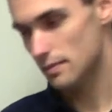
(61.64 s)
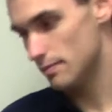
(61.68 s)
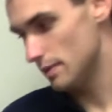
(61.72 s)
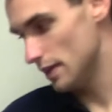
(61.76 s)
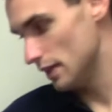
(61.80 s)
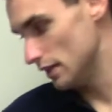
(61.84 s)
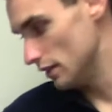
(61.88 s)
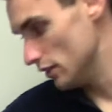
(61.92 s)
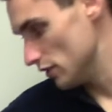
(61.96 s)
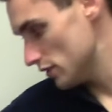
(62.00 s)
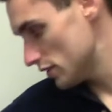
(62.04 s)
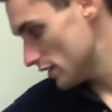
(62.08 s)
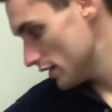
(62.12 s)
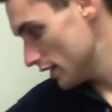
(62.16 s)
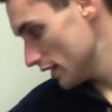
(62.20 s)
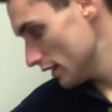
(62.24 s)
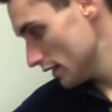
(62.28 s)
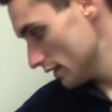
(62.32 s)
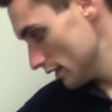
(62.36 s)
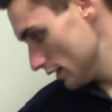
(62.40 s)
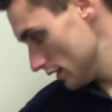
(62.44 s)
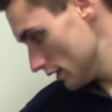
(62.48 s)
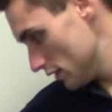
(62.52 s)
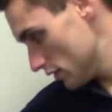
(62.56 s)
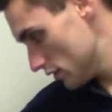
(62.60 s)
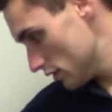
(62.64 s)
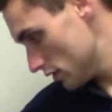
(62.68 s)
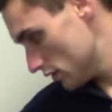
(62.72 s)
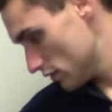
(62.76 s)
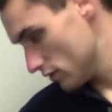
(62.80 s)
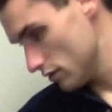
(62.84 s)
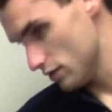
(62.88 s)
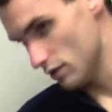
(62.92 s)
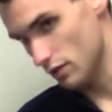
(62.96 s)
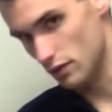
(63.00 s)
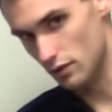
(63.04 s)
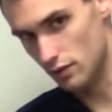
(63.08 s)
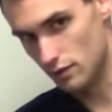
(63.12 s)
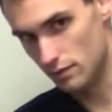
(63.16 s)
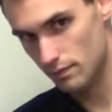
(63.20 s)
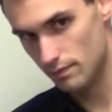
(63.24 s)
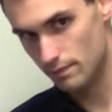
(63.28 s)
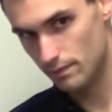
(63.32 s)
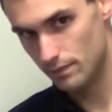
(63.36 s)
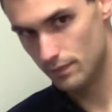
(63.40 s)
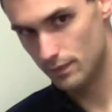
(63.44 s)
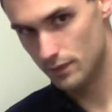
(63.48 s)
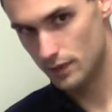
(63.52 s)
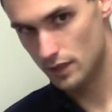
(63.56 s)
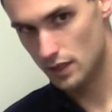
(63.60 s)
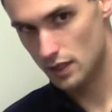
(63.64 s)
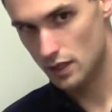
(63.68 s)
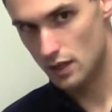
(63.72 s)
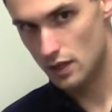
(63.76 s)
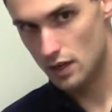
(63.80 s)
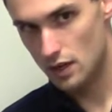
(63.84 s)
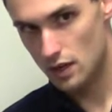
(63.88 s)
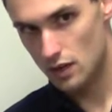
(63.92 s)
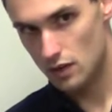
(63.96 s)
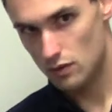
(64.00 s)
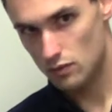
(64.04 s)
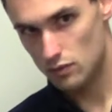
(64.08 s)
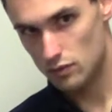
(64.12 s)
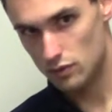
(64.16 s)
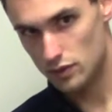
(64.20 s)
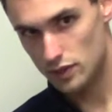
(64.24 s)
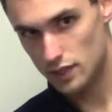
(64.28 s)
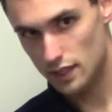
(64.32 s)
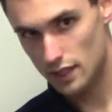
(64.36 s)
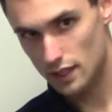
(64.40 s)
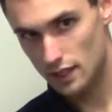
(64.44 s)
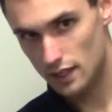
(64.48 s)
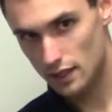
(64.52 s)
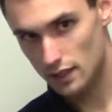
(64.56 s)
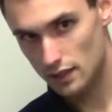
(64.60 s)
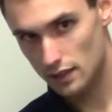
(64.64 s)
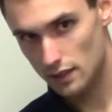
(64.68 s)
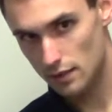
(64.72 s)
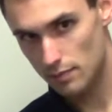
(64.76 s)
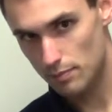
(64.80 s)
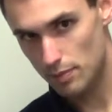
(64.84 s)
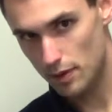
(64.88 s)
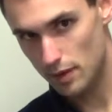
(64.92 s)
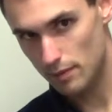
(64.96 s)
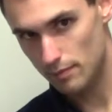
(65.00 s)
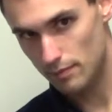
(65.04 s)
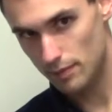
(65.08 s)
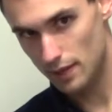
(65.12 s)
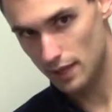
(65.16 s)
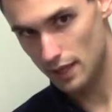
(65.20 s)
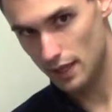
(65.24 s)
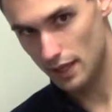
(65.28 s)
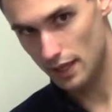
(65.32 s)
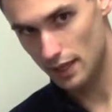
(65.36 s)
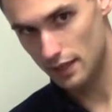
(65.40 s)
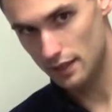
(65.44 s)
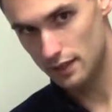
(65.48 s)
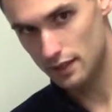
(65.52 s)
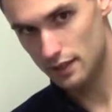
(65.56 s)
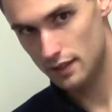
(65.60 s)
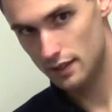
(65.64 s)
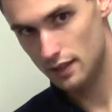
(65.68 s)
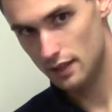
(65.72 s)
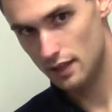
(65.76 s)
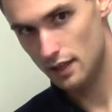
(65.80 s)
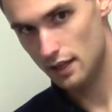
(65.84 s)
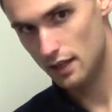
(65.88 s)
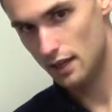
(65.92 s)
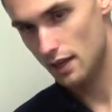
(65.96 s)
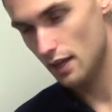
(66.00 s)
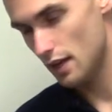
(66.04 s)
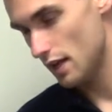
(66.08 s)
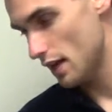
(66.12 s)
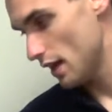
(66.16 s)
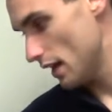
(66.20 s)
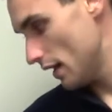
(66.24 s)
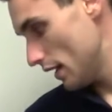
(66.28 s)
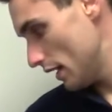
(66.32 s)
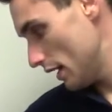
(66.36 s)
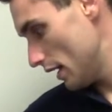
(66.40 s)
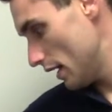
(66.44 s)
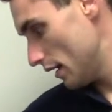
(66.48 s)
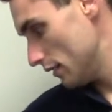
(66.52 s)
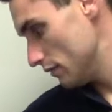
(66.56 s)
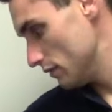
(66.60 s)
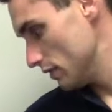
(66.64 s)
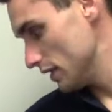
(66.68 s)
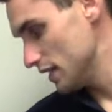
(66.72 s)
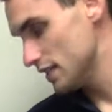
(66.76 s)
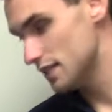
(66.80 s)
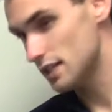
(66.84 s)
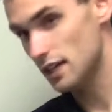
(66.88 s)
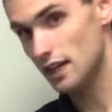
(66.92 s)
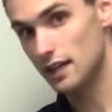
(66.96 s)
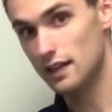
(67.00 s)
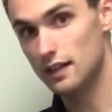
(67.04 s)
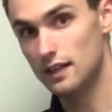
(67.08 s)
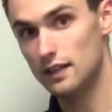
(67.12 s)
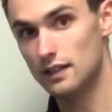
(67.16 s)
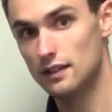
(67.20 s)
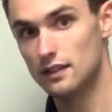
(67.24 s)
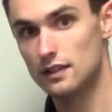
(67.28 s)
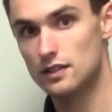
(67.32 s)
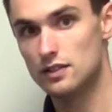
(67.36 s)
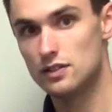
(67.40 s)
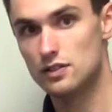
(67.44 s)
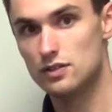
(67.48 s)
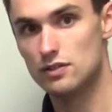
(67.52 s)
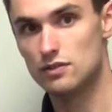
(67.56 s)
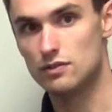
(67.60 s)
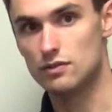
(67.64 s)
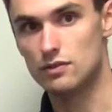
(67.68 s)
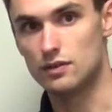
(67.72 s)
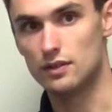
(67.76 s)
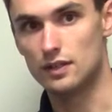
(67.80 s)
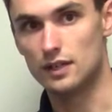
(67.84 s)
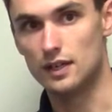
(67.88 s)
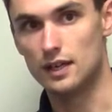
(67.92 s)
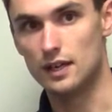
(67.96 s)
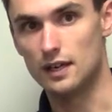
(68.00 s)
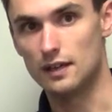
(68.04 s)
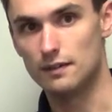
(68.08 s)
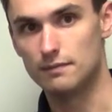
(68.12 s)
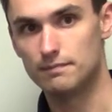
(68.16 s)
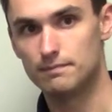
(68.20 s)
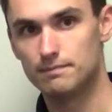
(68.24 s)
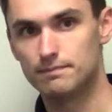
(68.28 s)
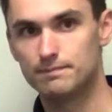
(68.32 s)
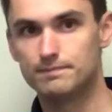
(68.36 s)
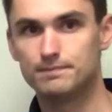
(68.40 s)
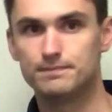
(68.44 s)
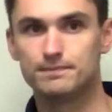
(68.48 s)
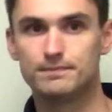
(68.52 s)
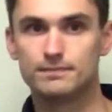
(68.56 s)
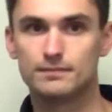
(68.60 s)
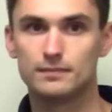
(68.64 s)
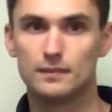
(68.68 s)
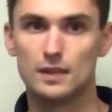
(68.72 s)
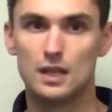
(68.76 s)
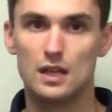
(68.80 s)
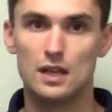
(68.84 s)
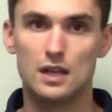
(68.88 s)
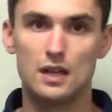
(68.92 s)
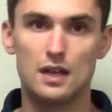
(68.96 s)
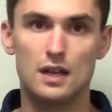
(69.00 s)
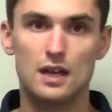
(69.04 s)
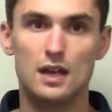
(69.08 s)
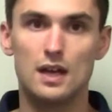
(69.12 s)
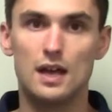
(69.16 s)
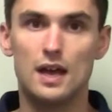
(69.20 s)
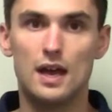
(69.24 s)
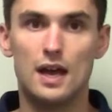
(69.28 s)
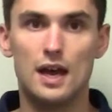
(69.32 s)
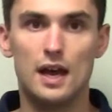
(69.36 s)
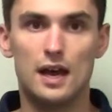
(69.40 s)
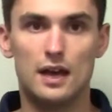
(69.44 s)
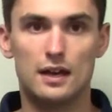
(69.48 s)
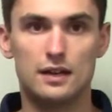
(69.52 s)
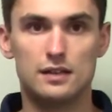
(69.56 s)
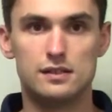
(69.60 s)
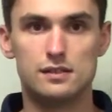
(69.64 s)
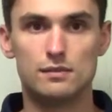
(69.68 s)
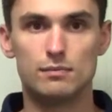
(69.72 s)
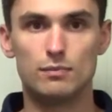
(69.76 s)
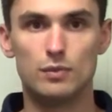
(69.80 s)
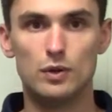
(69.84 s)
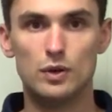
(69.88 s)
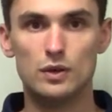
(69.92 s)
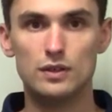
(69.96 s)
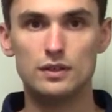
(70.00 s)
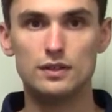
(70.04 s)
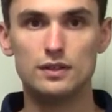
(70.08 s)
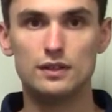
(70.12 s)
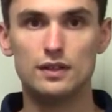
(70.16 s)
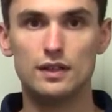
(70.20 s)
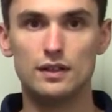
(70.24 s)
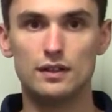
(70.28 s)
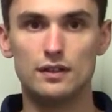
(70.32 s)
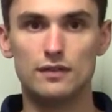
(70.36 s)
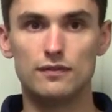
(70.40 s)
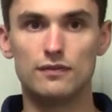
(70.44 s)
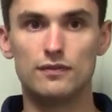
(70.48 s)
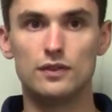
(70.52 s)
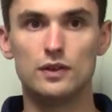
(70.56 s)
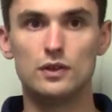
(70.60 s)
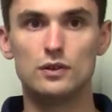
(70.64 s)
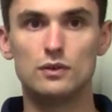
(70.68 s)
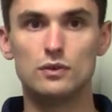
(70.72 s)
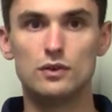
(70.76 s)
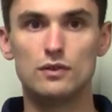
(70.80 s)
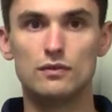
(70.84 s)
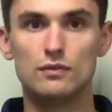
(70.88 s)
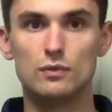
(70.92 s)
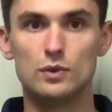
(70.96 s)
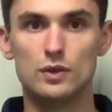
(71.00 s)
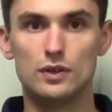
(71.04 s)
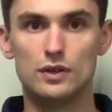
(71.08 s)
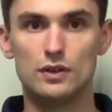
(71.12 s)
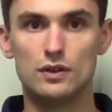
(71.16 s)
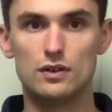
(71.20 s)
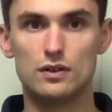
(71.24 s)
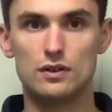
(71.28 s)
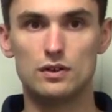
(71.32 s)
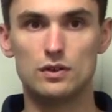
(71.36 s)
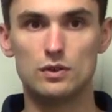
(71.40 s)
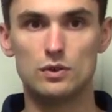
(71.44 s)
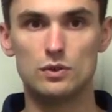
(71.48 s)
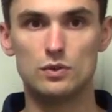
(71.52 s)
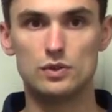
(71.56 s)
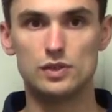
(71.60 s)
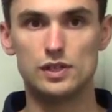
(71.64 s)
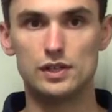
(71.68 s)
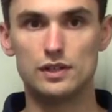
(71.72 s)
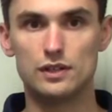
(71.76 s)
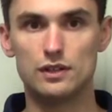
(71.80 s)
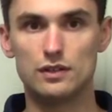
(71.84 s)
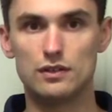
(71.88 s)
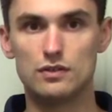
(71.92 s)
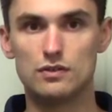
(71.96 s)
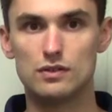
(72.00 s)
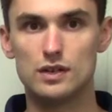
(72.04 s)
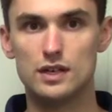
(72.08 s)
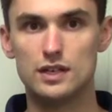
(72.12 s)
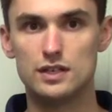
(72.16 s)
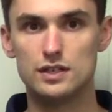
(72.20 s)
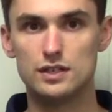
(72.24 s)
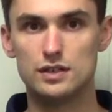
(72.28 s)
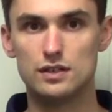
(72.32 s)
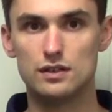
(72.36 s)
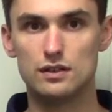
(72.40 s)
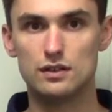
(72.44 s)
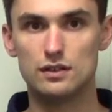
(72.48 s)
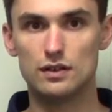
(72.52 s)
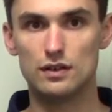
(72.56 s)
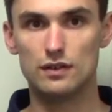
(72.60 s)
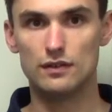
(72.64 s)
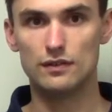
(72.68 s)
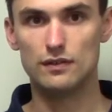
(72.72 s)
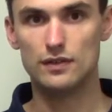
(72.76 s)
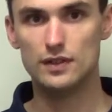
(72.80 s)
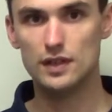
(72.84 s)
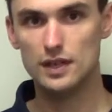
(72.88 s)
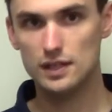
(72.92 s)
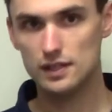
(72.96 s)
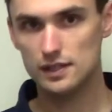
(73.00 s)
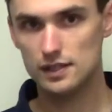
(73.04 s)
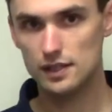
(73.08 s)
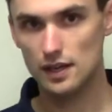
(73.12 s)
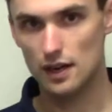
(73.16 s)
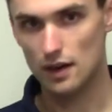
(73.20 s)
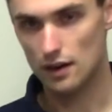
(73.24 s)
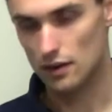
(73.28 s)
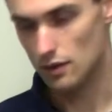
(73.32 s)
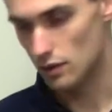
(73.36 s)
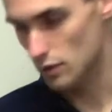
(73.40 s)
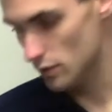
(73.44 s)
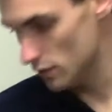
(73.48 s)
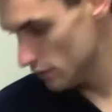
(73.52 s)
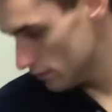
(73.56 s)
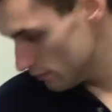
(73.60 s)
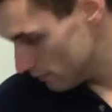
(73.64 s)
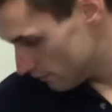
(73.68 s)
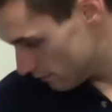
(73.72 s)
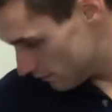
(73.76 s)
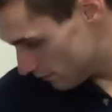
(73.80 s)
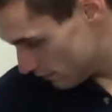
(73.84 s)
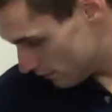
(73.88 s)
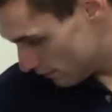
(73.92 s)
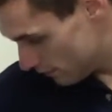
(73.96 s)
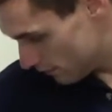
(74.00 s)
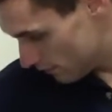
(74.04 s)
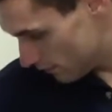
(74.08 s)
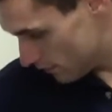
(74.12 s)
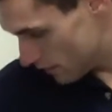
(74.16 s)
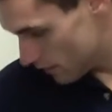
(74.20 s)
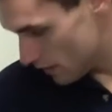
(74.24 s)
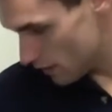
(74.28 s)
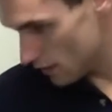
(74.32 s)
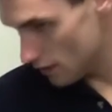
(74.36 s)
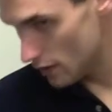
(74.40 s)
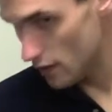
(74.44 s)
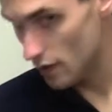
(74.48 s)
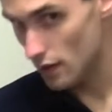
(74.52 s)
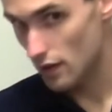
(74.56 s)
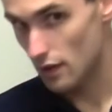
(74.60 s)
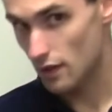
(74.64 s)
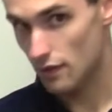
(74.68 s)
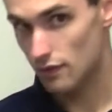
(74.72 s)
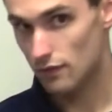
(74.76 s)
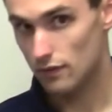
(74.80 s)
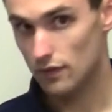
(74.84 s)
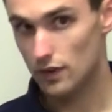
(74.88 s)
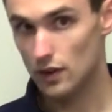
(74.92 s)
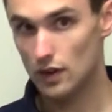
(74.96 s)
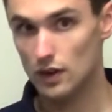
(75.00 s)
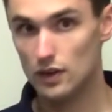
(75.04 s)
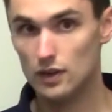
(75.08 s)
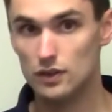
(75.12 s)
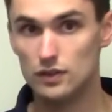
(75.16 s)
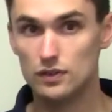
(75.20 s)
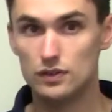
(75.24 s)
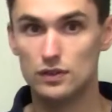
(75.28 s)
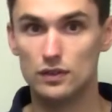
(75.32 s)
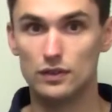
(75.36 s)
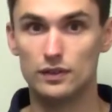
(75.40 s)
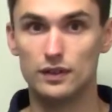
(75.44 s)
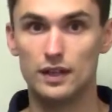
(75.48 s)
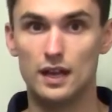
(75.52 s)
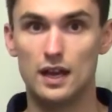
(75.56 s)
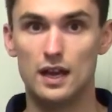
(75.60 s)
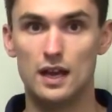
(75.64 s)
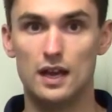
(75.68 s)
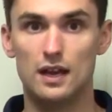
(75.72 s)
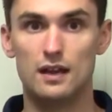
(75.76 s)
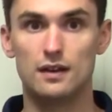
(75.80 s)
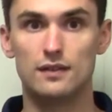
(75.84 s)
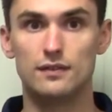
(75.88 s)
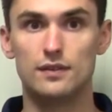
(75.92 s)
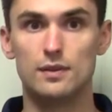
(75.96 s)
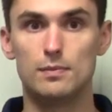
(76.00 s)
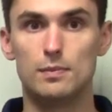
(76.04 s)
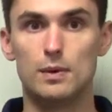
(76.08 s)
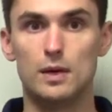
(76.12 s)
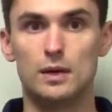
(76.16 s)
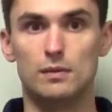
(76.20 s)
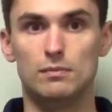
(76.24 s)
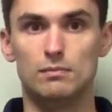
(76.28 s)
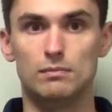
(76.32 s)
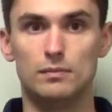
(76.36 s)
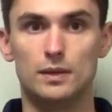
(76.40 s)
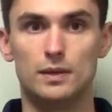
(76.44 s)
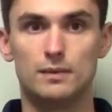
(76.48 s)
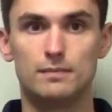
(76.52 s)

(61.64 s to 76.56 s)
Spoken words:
by loosening this screw, rotating the pump head and retightening this screw again. It is important that the flow of water goes in the direction of this arrow found on the head of the pump.